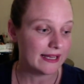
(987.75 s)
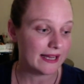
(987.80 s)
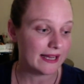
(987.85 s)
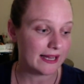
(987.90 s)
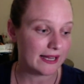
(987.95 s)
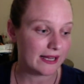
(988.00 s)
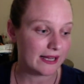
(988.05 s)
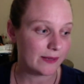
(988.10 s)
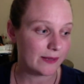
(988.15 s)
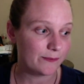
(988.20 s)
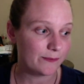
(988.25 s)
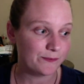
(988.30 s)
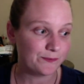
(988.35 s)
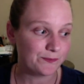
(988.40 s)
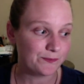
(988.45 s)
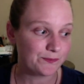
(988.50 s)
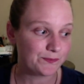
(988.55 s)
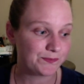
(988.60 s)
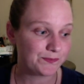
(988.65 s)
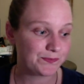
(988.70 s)

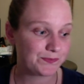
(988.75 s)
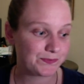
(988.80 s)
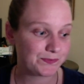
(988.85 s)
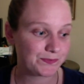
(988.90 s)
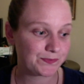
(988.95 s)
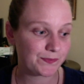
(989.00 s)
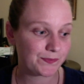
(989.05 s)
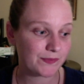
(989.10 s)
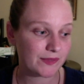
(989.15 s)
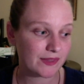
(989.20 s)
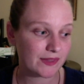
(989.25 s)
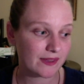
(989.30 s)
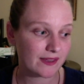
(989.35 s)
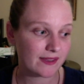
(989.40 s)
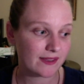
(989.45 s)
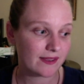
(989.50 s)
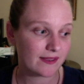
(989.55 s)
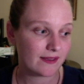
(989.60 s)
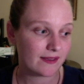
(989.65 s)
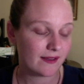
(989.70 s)

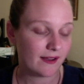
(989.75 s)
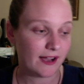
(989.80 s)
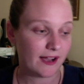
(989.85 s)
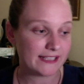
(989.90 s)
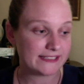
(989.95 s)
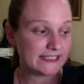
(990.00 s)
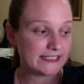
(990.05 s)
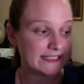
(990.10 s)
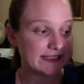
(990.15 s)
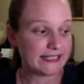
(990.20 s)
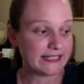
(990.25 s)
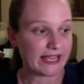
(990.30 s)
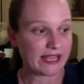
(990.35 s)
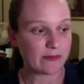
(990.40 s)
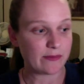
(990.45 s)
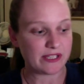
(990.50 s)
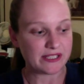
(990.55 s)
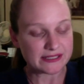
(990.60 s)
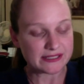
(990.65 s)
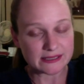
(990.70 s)
I did name
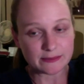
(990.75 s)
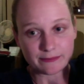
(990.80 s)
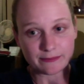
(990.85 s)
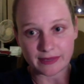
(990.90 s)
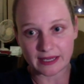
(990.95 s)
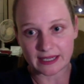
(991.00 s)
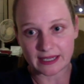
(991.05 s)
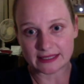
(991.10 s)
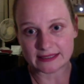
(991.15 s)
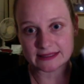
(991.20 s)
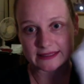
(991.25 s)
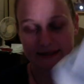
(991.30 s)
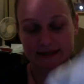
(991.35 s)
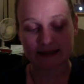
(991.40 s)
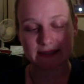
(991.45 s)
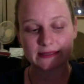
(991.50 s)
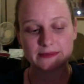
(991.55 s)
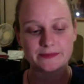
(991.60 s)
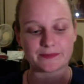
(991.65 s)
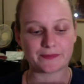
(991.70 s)
it,
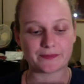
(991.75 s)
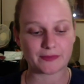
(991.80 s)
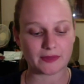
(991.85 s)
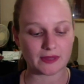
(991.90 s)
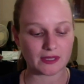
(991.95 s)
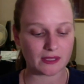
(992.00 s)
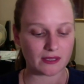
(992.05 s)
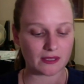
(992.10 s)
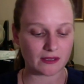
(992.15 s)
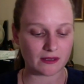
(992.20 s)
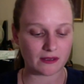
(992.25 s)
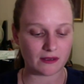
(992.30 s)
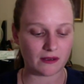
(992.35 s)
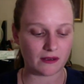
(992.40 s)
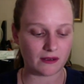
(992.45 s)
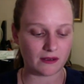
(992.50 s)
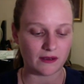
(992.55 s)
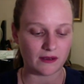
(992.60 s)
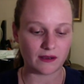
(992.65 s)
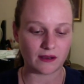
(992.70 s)
but
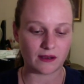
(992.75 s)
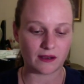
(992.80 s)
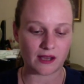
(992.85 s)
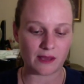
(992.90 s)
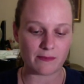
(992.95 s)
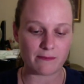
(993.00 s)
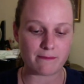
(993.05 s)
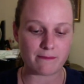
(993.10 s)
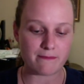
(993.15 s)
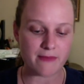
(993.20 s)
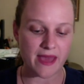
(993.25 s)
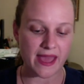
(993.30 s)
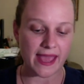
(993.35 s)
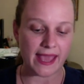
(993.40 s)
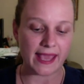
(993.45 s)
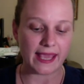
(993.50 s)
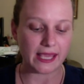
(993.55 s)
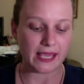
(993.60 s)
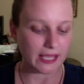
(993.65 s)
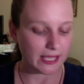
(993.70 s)
I
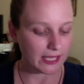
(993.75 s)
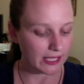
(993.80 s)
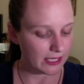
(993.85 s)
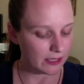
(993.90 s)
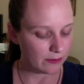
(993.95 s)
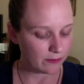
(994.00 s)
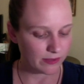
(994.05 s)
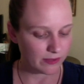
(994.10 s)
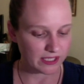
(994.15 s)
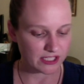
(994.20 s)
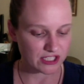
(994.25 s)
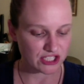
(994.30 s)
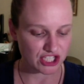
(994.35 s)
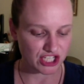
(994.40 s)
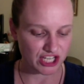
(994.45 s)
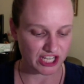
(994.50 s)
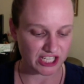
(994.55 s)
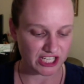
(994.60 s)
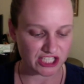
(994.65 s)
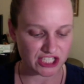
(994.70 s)
may be
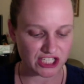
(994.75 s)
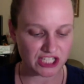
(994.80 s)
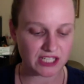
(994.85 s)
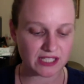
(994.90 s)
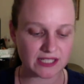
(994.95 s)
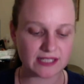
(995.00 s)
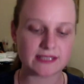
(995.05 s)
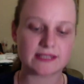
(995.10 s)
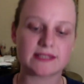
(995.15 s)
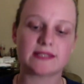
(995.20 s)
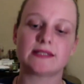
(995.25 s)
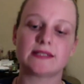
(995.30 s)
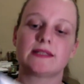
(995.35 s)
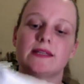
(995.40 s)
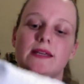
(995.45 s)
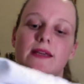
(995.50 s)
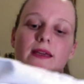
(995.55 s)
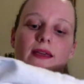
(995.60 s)
changing it